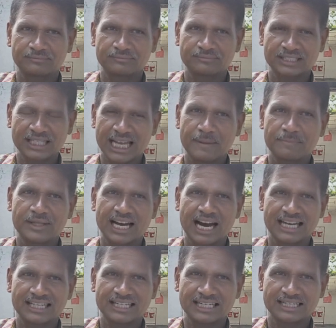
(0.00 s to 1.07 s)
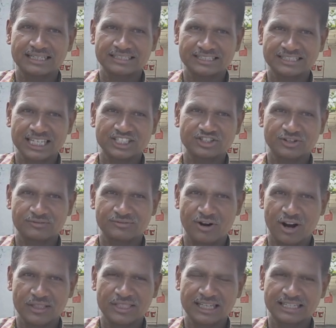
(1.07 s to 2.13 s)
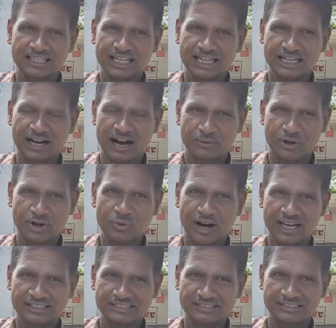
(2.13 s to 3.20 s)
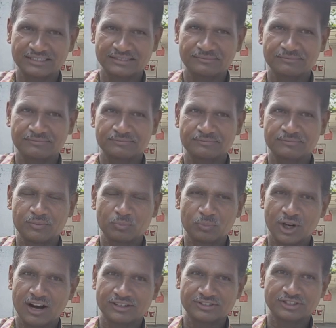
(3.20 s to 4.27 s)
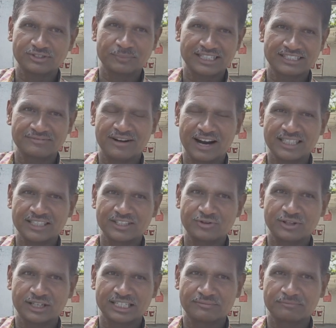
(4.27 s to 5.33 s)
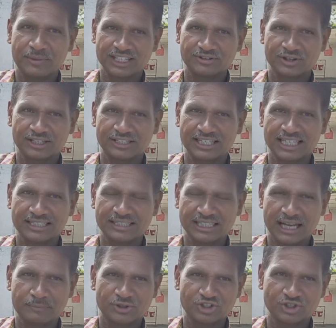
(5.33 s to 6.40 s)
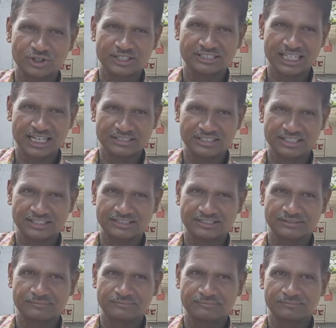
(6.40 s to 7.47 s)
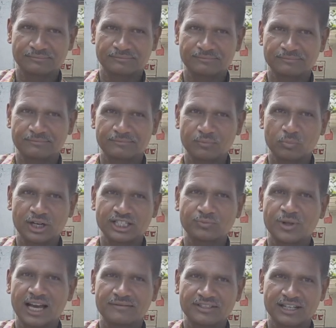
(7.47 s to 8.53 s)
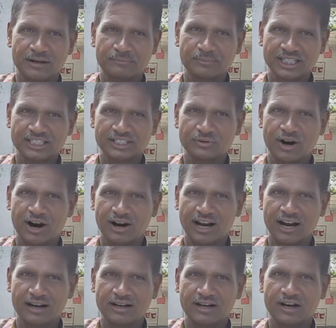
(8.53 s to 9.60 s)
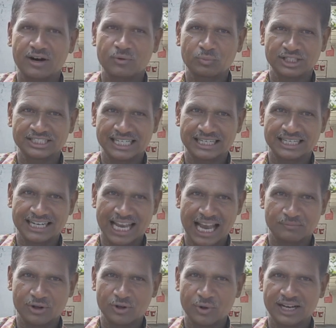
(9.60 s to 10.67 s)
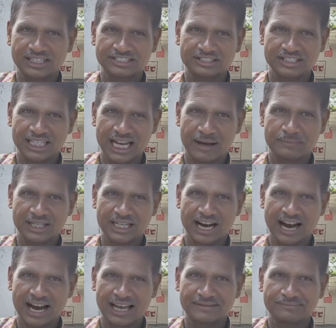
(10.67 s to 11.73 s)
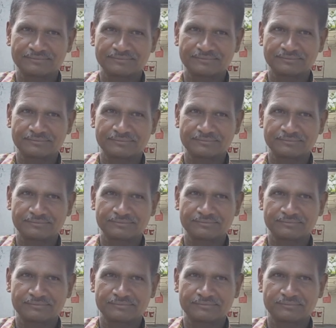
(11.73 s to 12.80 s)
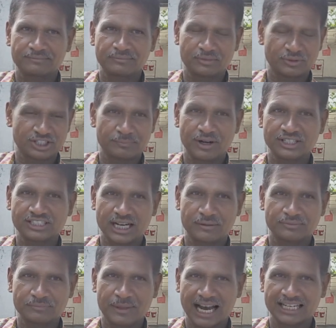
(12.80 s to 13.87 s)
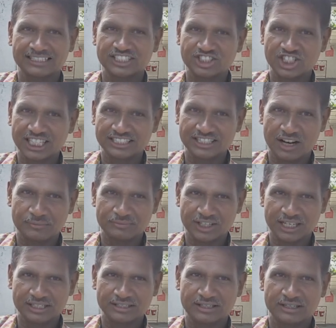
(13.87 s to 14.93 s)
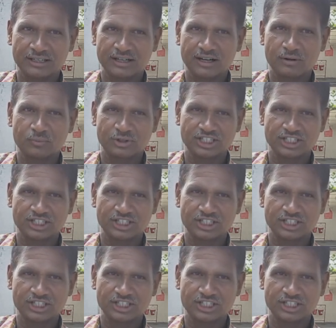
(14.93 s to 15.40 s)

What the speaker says: The API key is essential for authenticating our requests. We also specify the unit as metric to get the temperature in Celsius. Once we have the complete URL, we send a GET request to the API. The response comes back as a JSON object, which